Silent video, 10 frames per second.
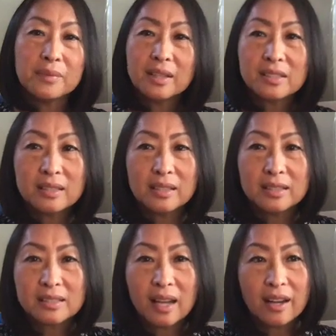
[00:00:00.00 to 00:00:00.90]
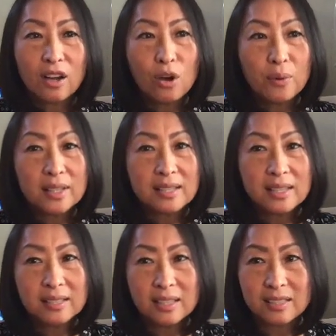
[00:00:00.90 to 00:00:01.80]
It's not always
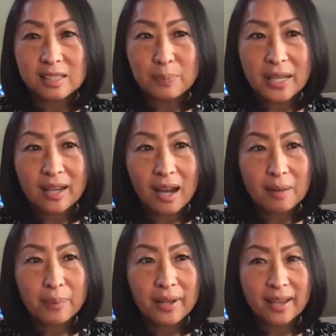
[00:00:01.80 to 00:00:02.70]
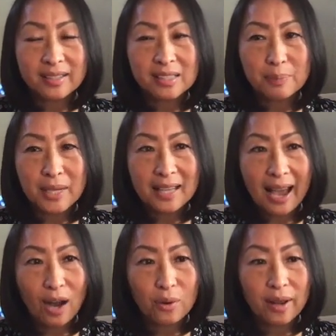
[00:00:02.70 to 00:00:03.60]
easy to speak up and to speak
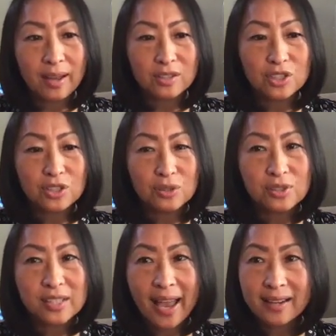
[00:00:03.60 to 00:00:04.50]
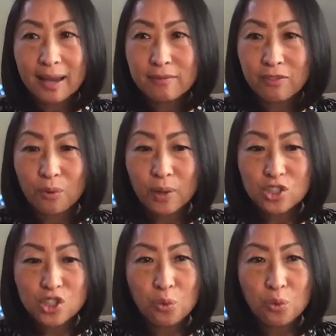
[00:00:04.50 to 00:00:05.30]
out and to stand up for what you